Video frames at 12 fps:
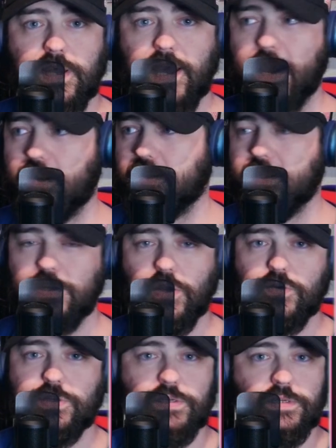How did he
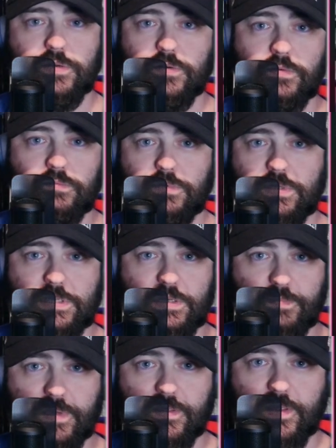know to
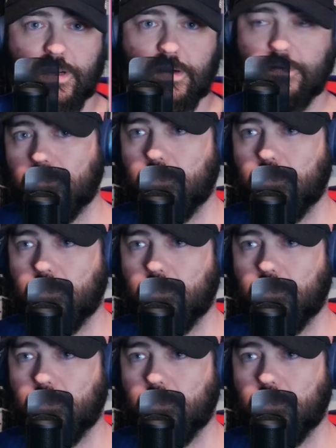be there?